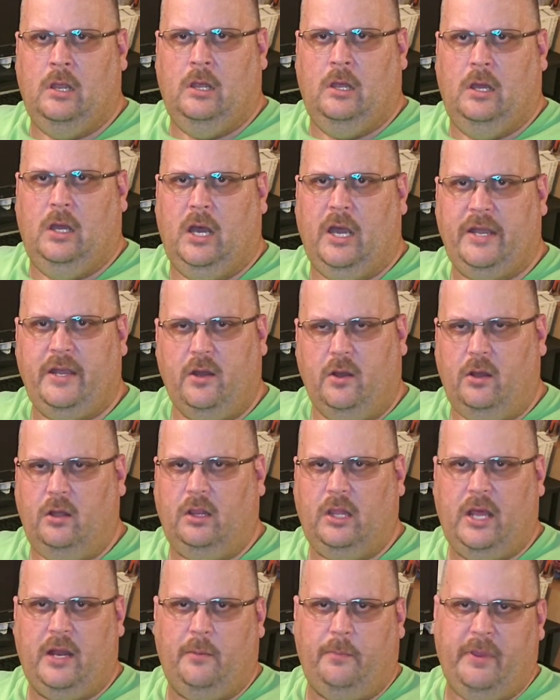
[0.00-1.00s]
I know a
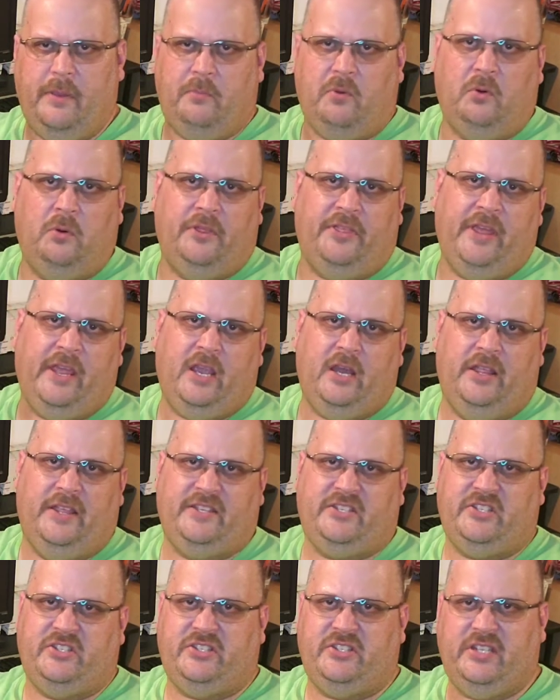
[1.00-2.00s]
lot of people will think, oh, this
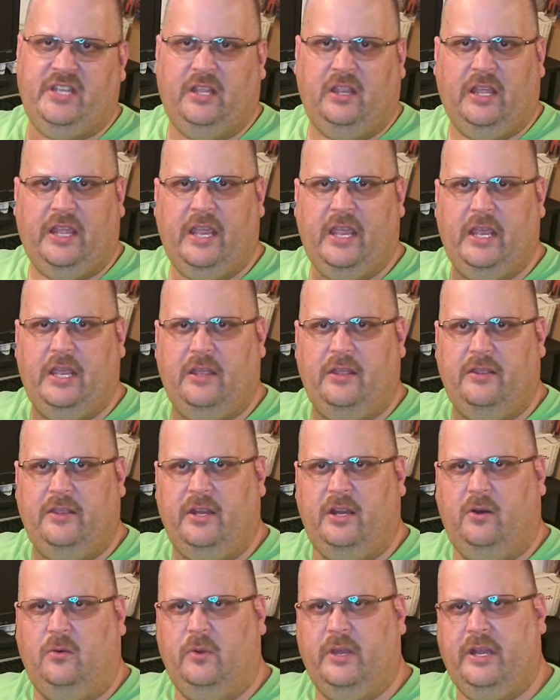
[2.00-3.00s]
is silly, you know,
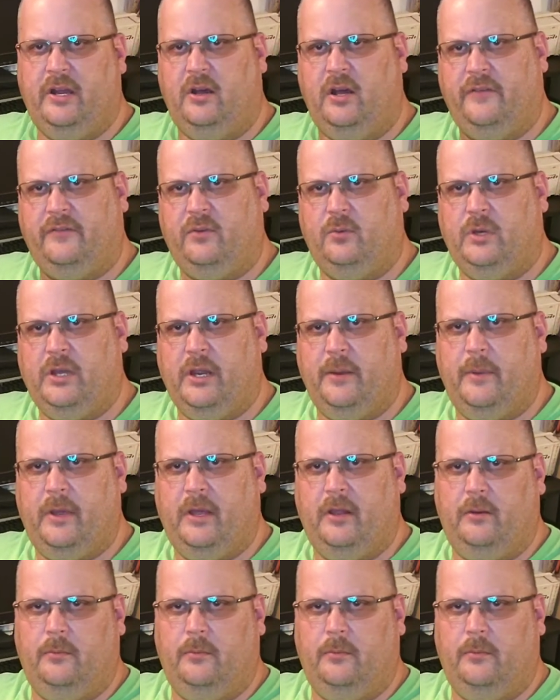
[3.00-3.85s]
we don't have to worry about it.